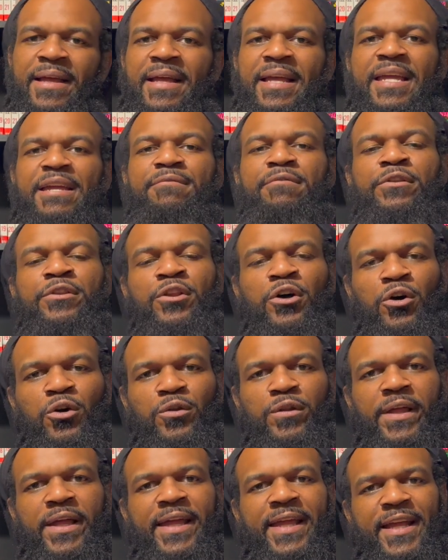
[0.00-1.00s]
Even though
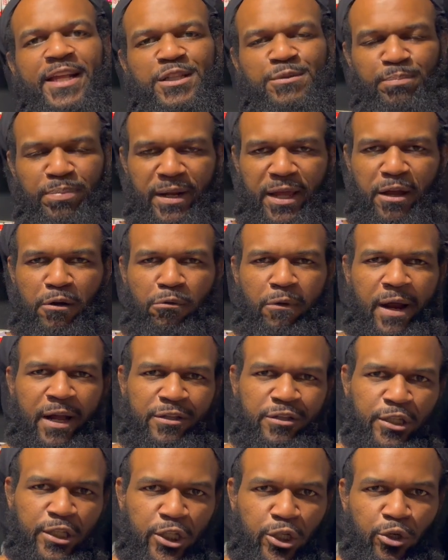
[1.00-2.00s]
the kids play around
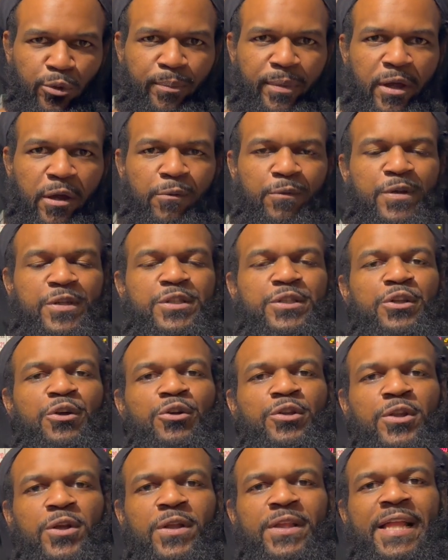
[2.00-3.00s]
a little bit, we still
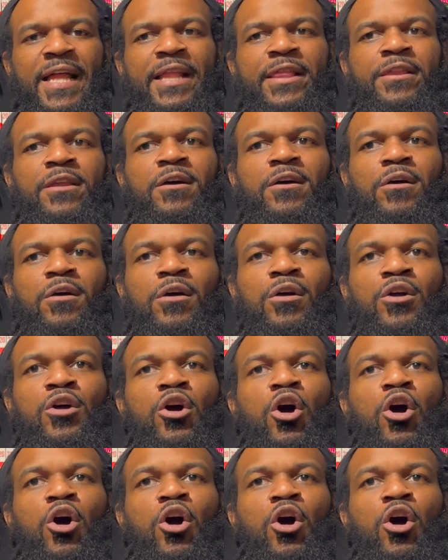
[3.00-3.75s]
know that the